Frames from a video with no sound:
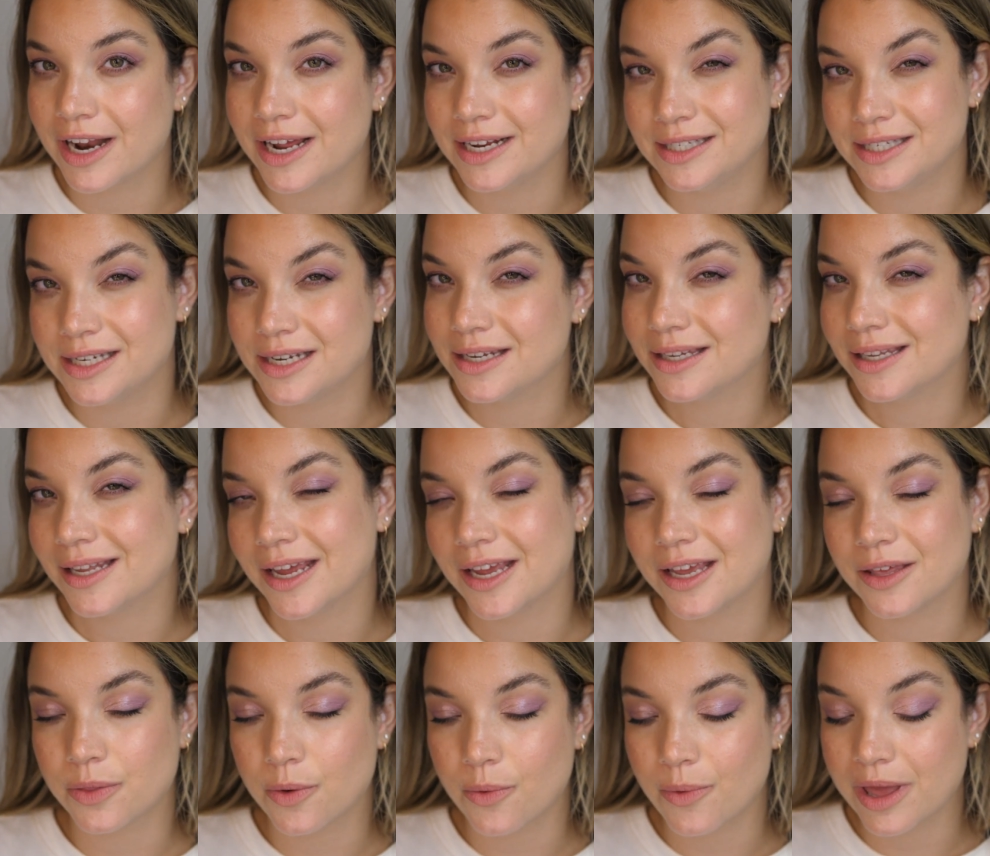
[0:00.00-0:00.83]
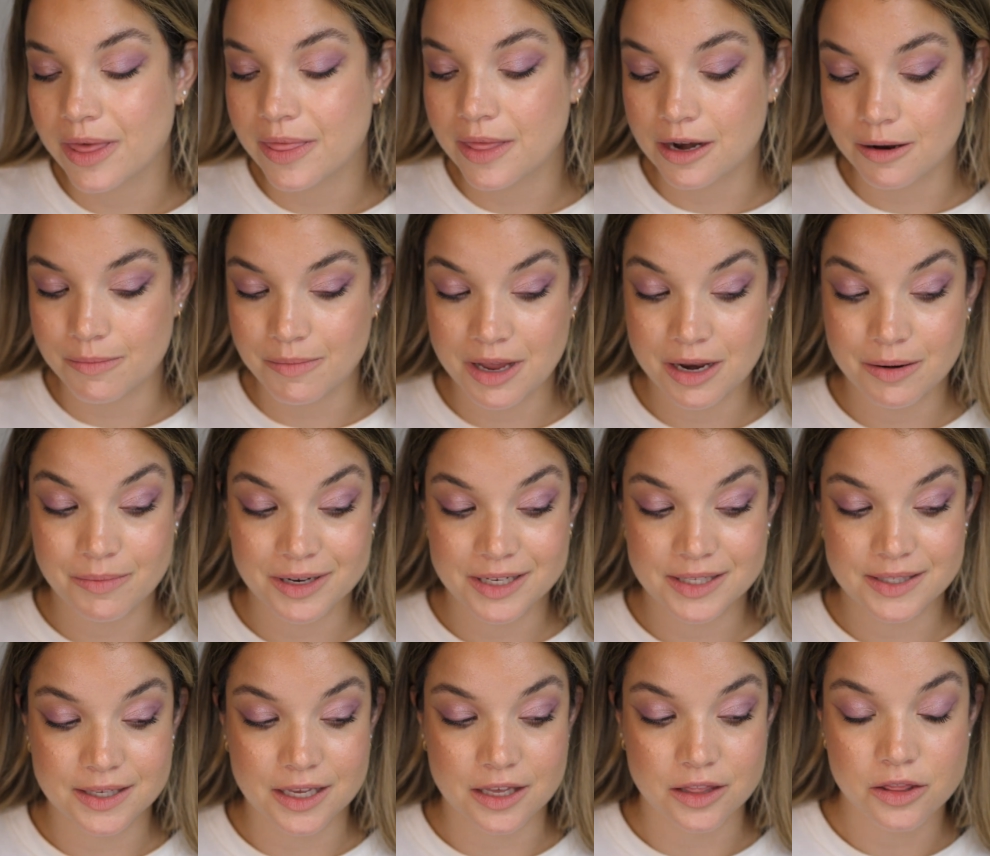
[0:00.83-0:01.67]
I didn't like the way that it made my
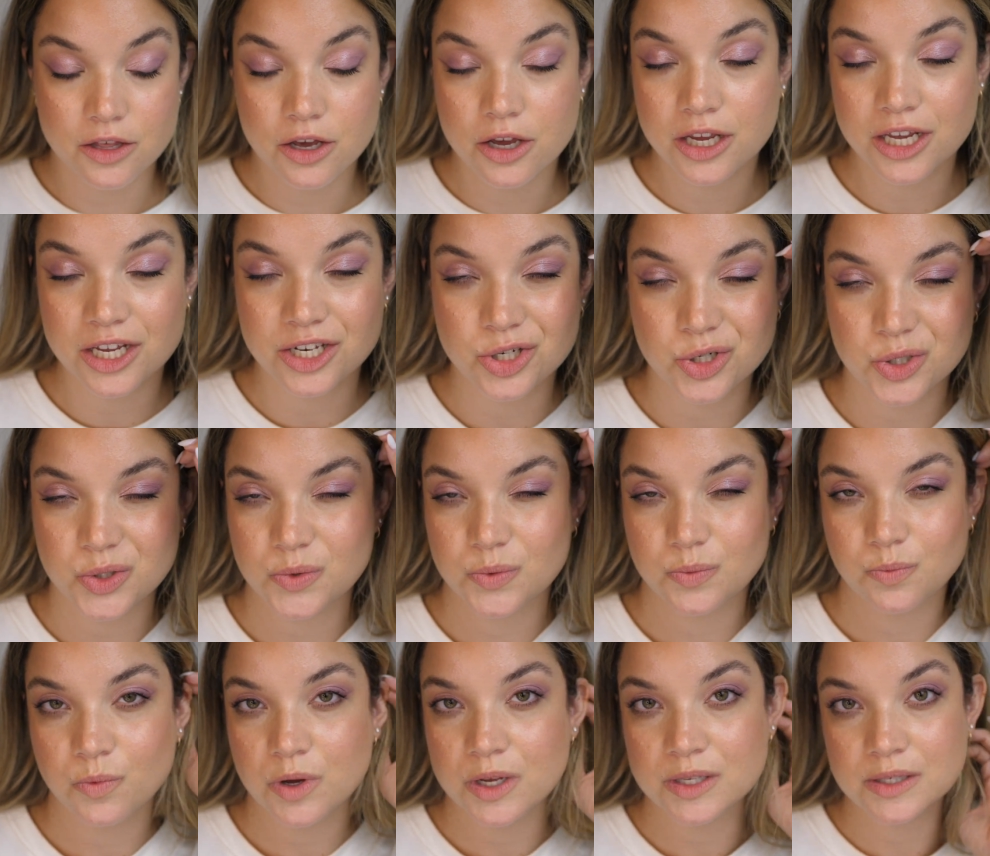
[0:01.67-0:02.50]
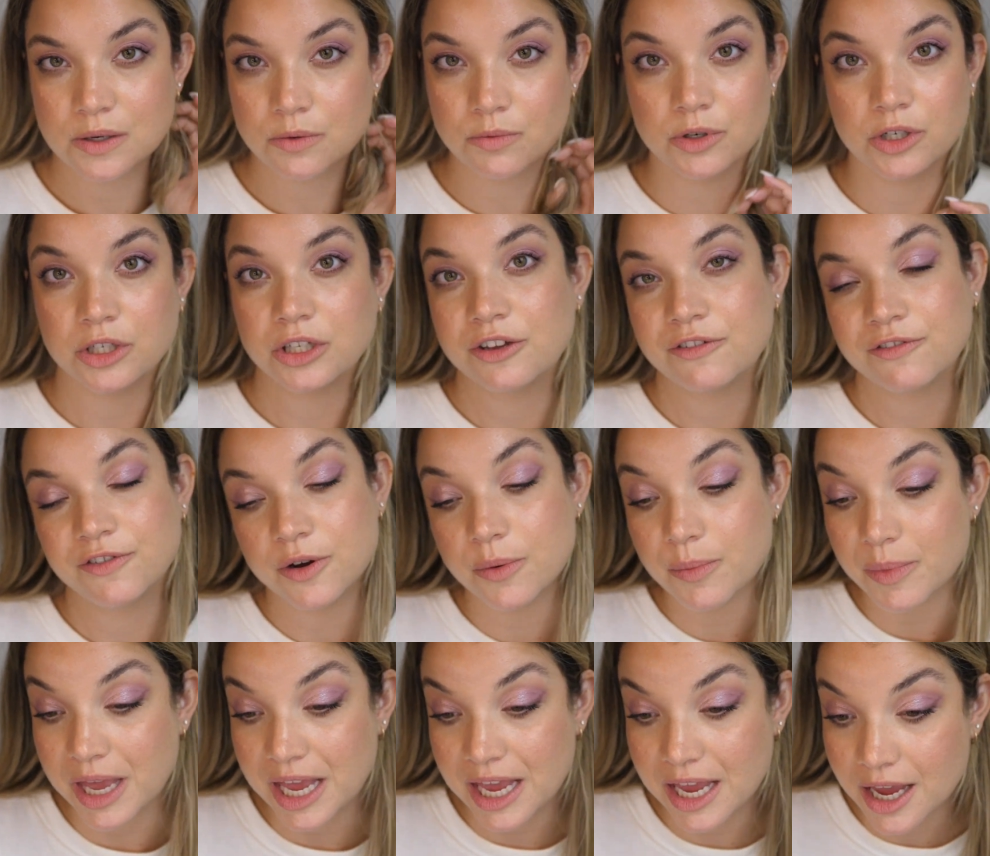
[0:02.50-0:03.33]
skin look. It just wasn't really
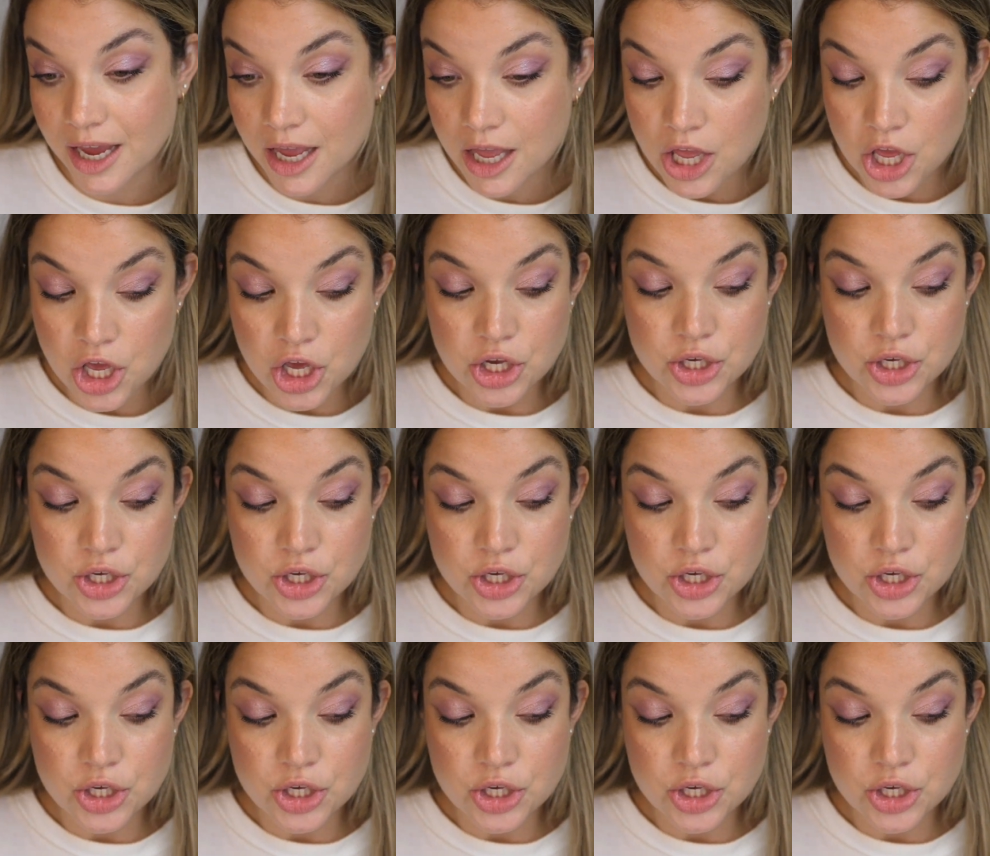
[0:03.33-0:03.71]
for me.